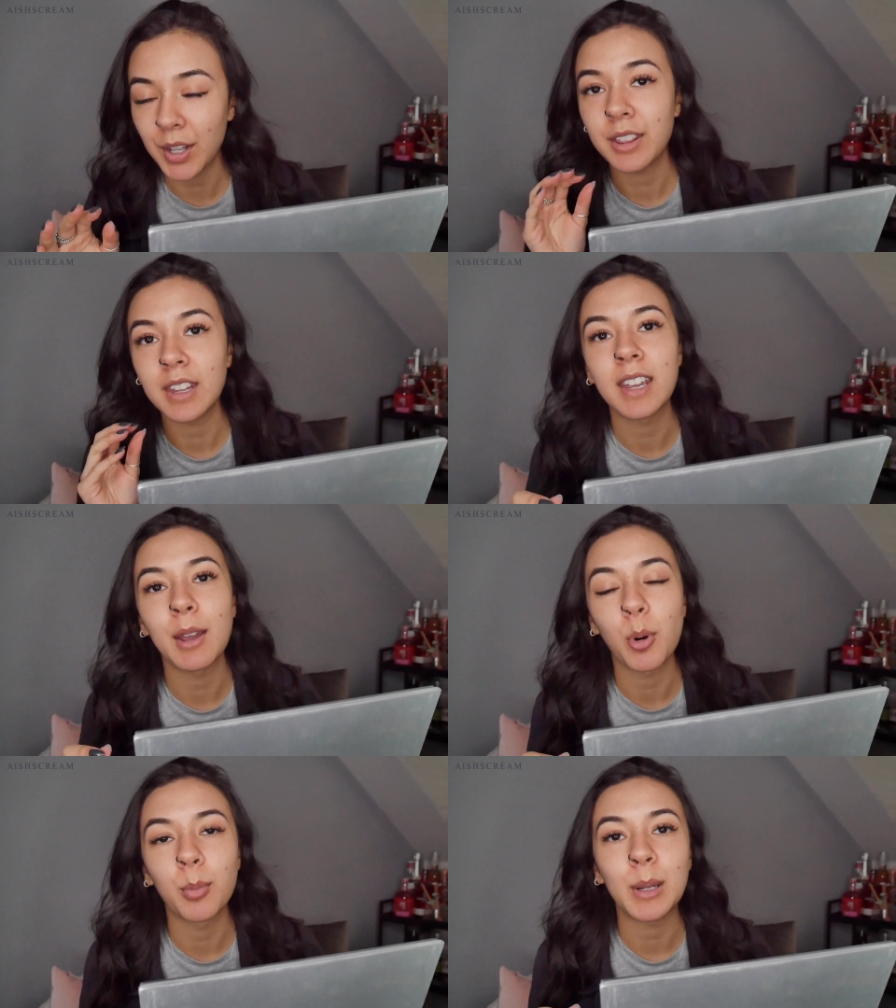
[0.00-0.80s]
I think
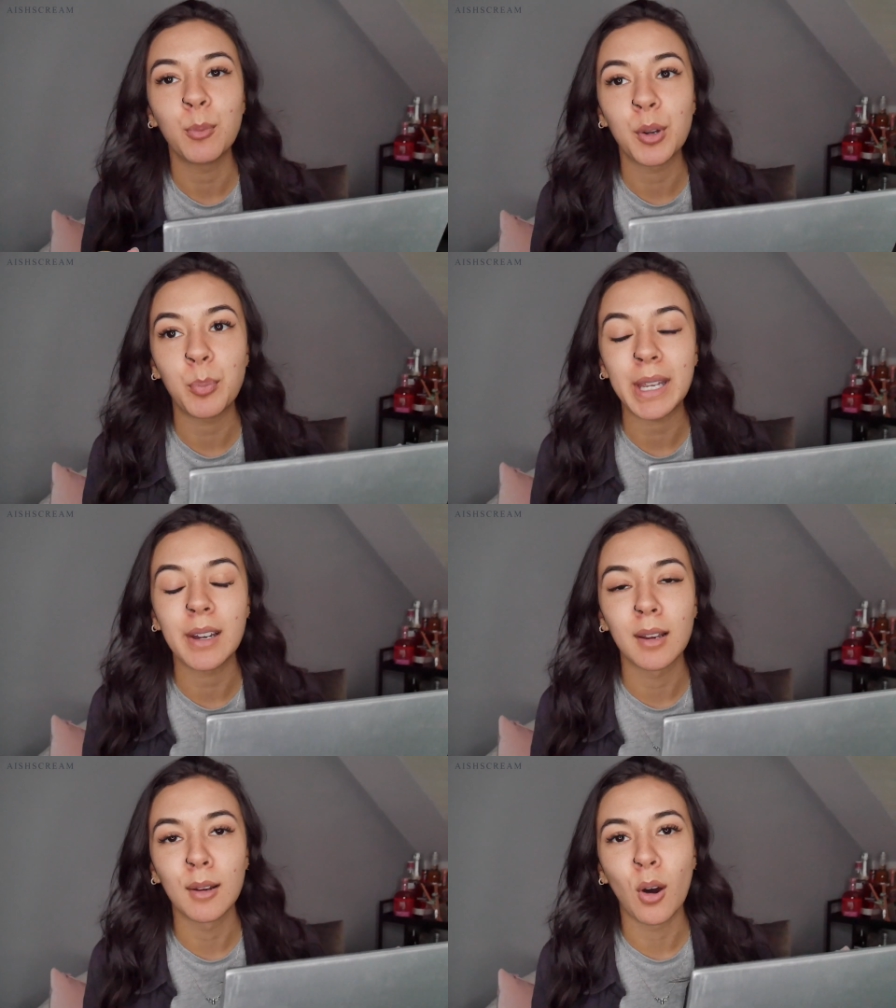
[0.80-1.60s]
it probably would be
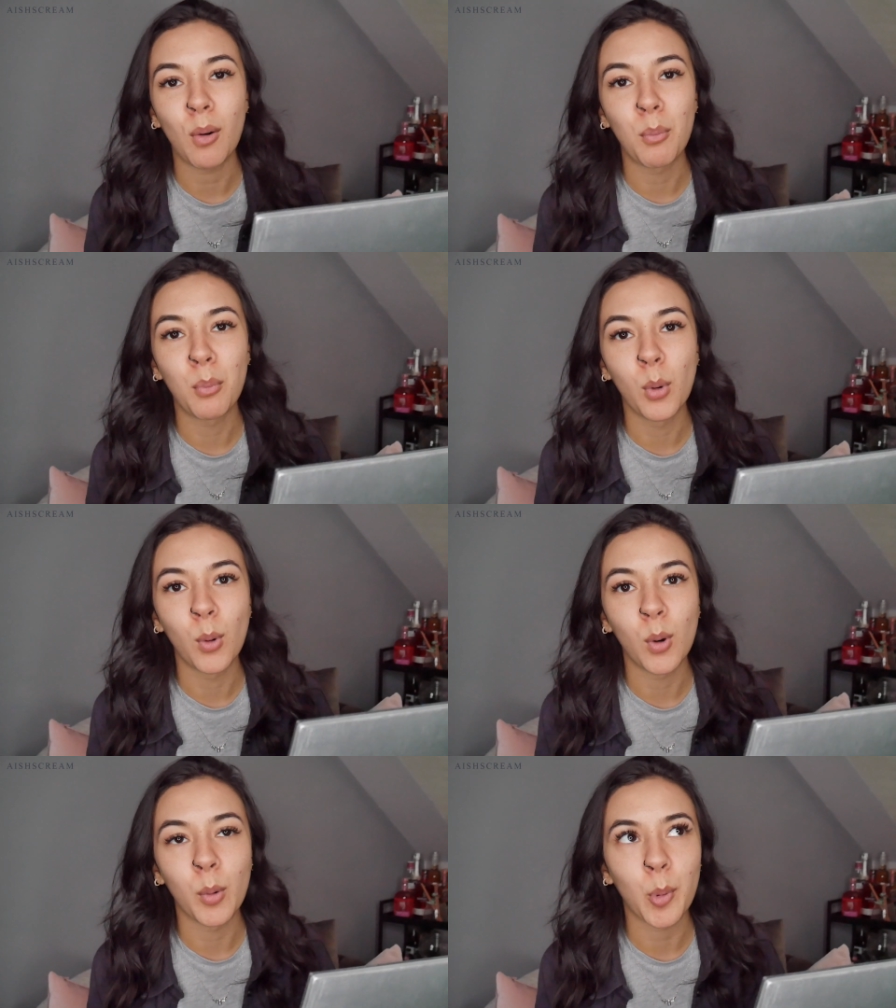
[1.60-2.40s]
a lot
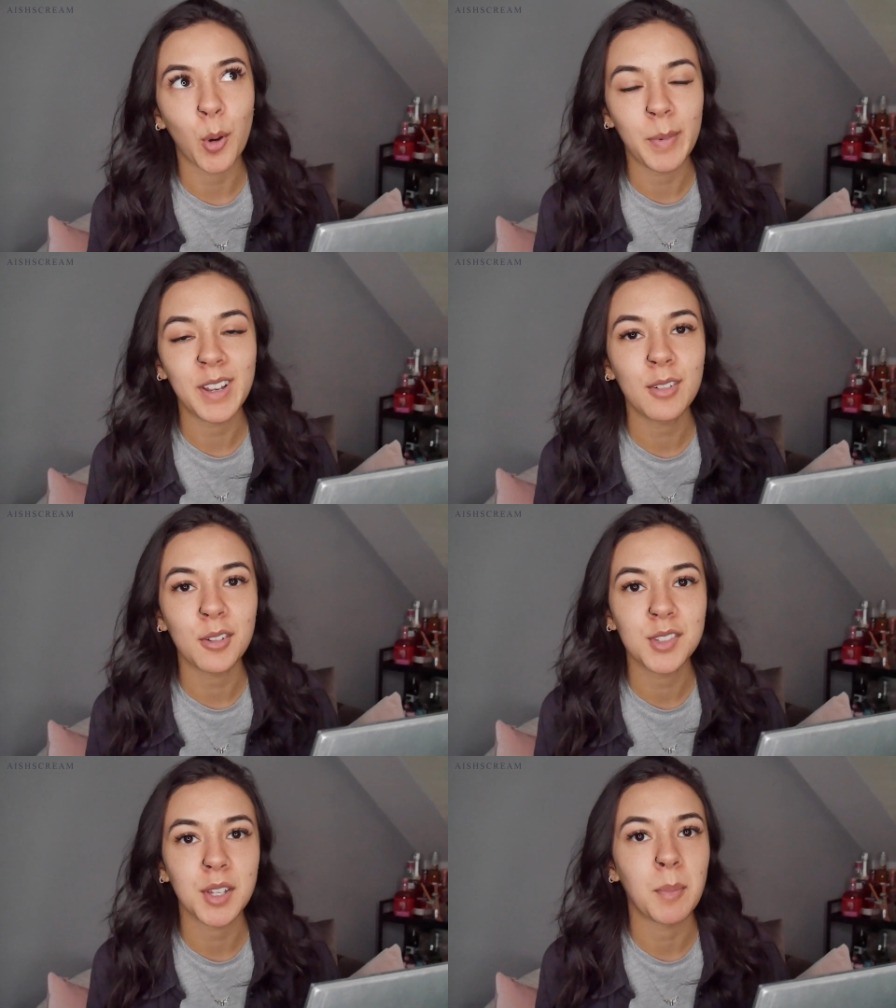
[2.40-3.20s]
more prominent
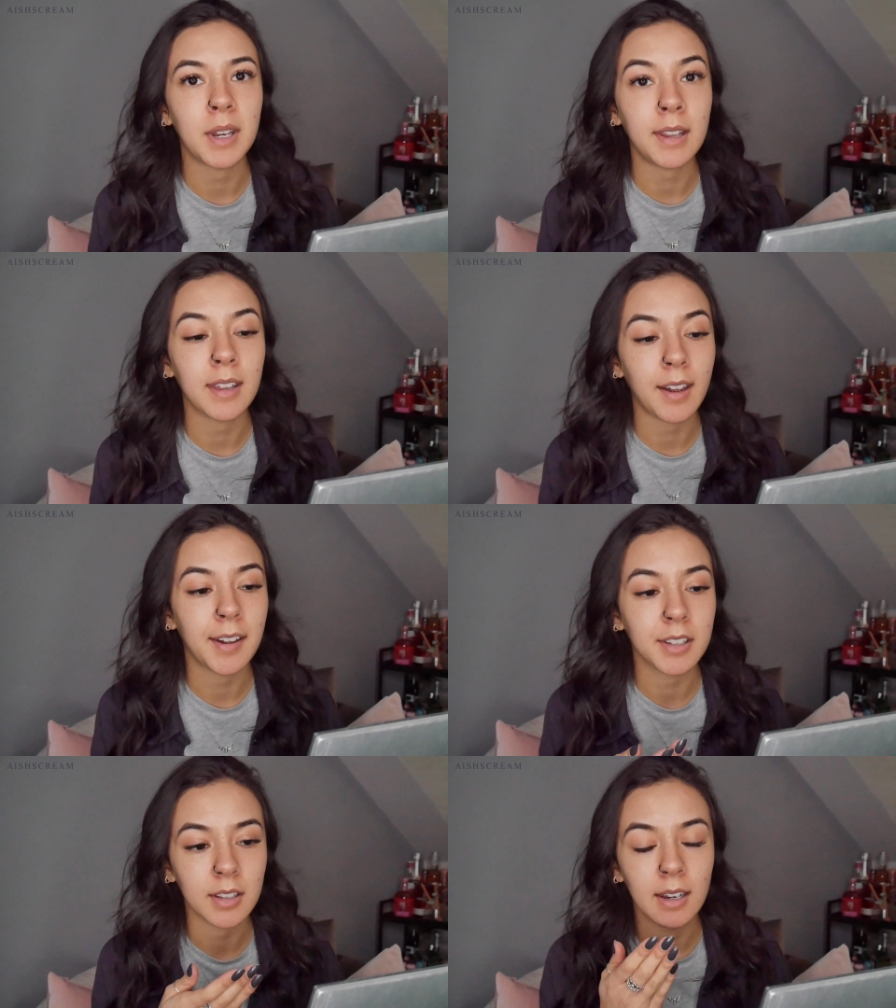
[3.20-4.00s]
on somebody that
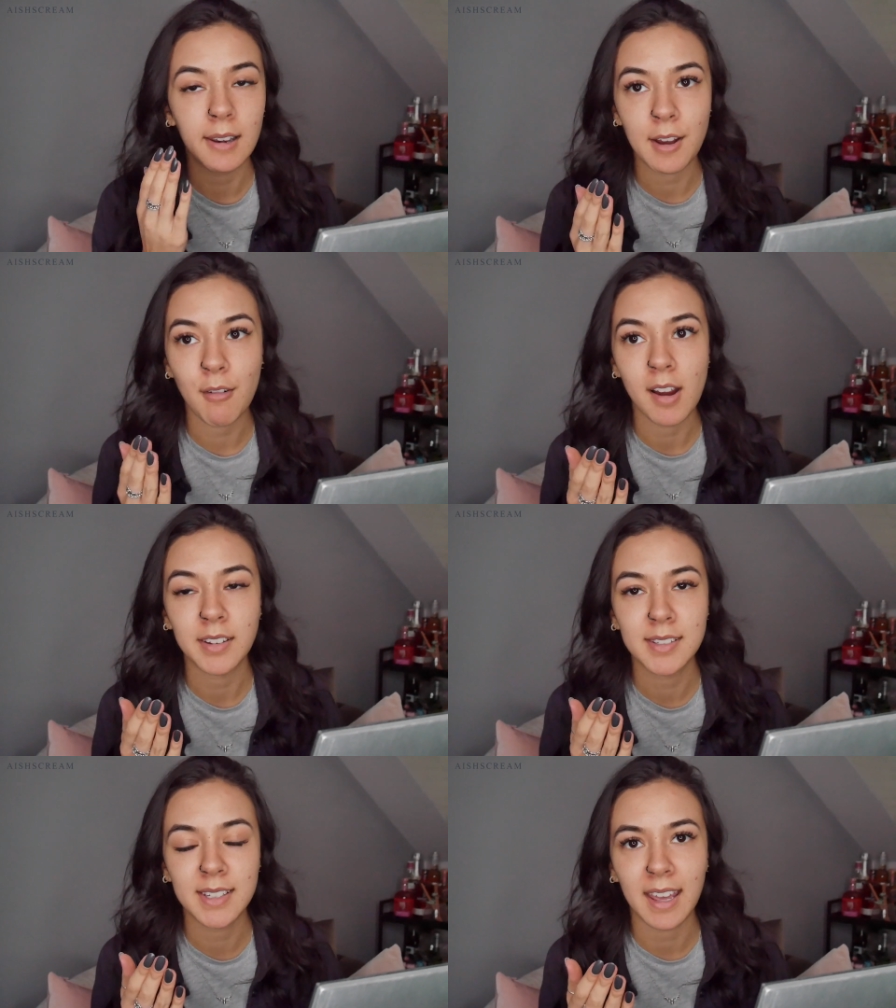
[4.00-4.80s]
had clearer
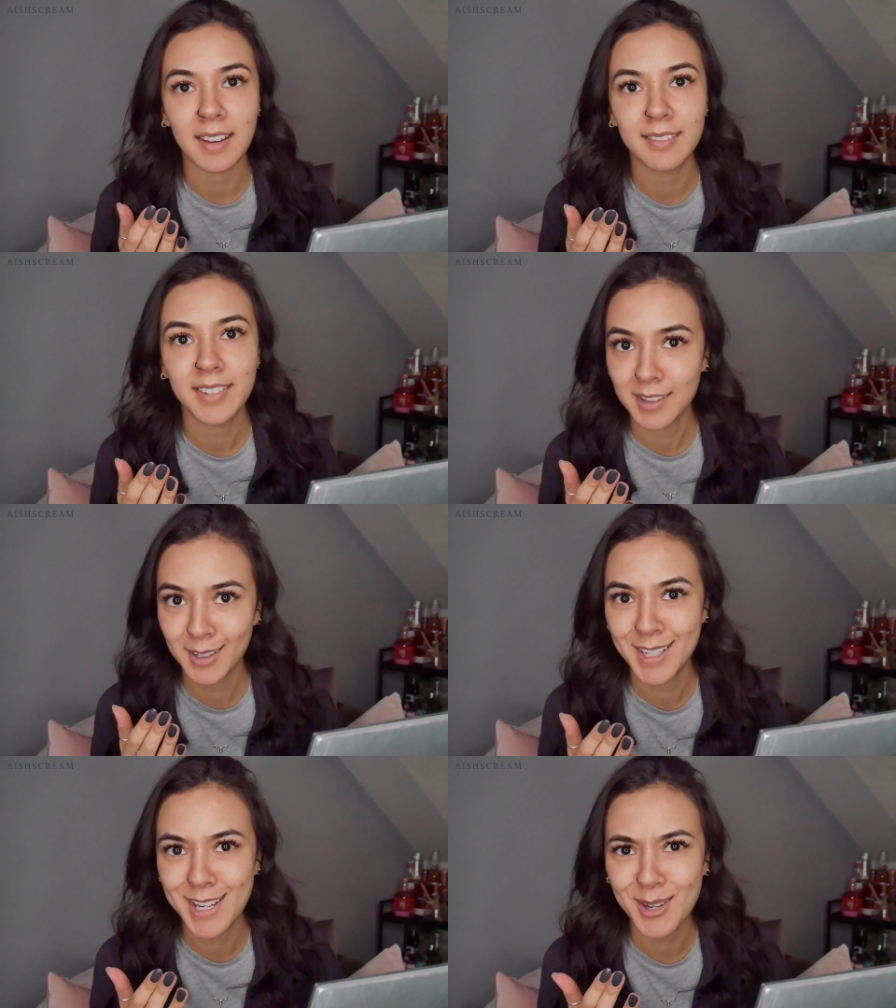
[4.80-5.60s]
skin than
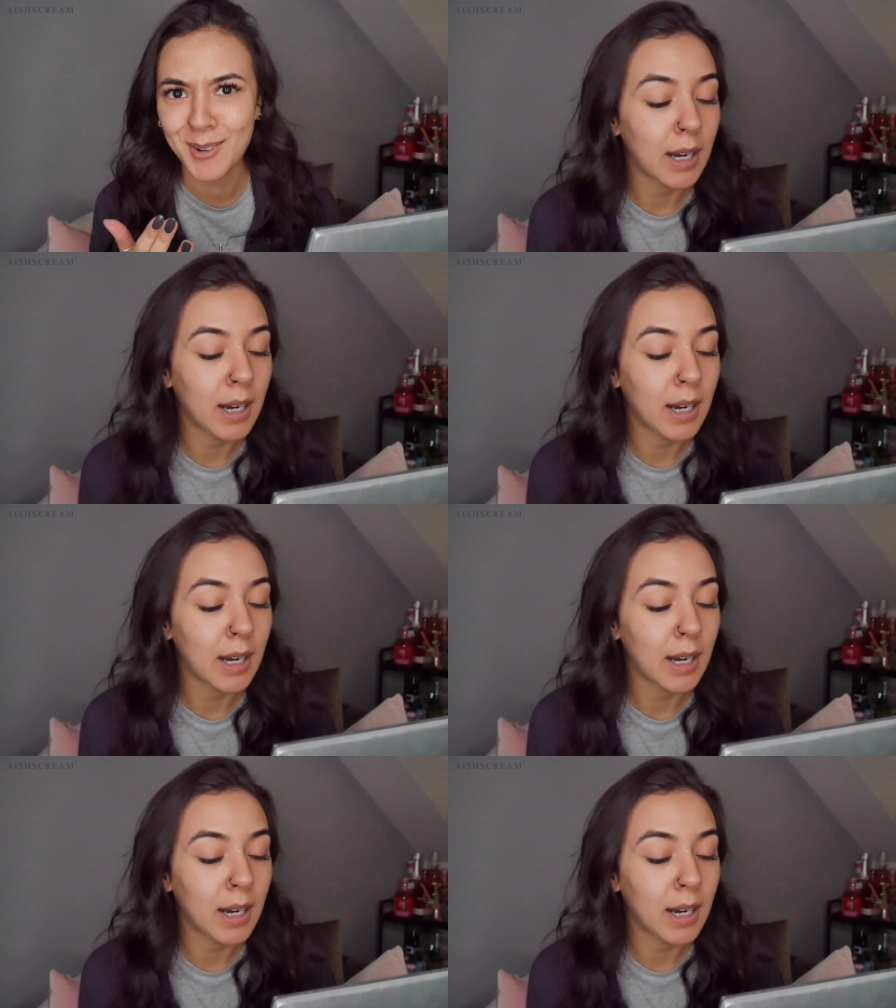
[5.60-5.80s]
I do.